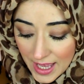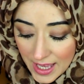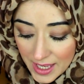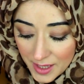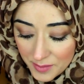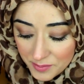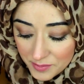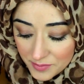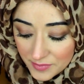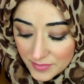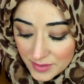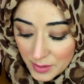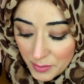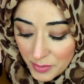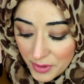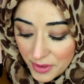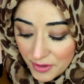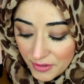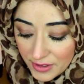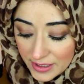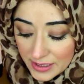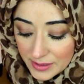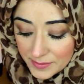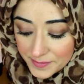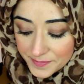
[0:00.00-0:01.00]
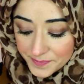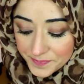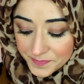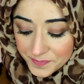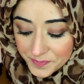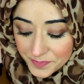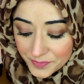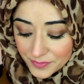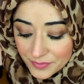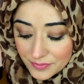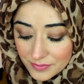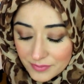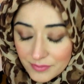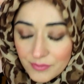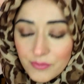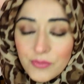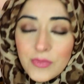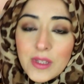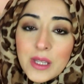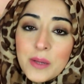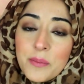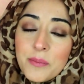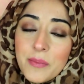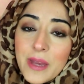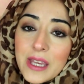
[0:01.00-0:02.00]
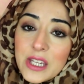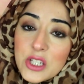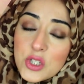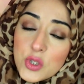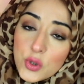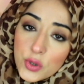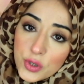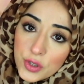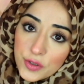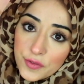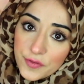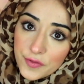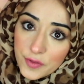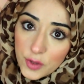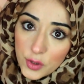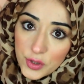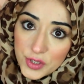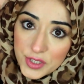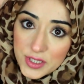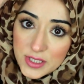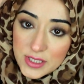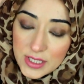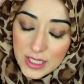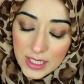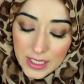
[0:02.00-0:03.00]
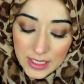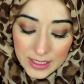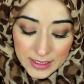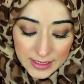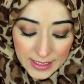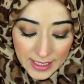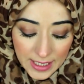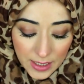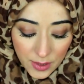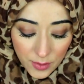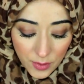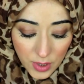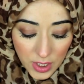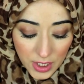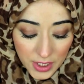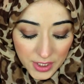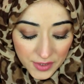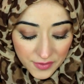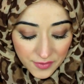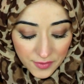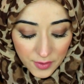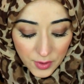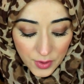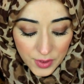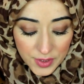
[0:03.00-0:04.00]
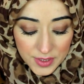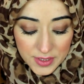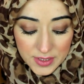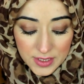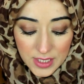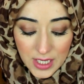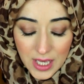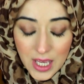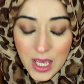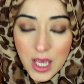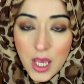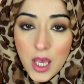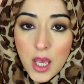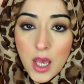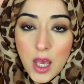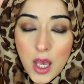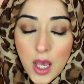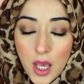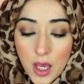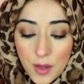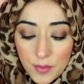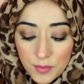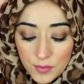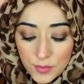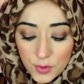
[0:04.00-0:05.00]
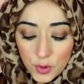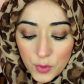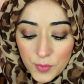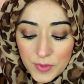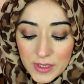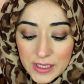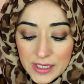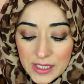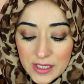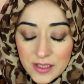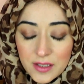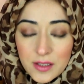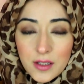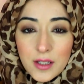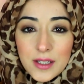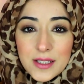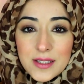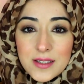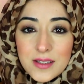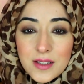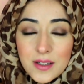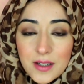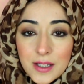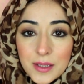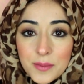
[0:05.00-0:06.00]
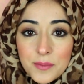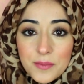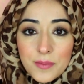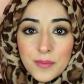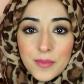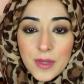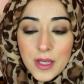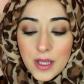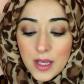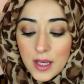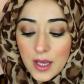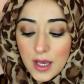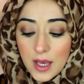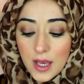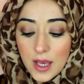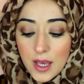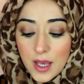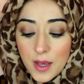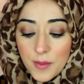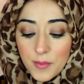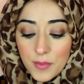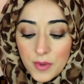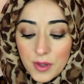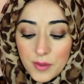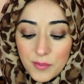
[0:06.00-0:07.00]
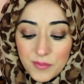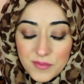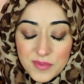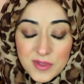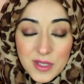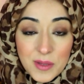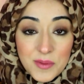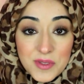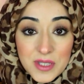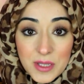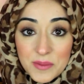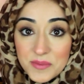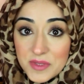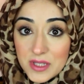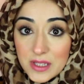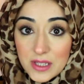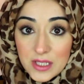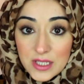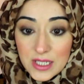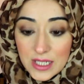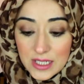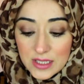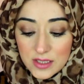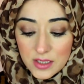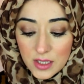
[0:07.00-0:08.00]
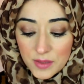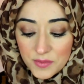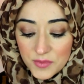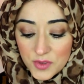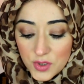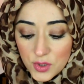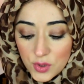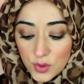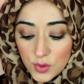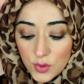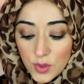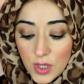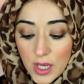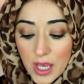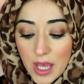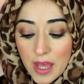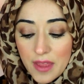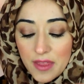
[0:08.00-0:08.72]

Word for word: Number three, make sure you floss. Now I floss normally at night time, sometimes in the daytime too.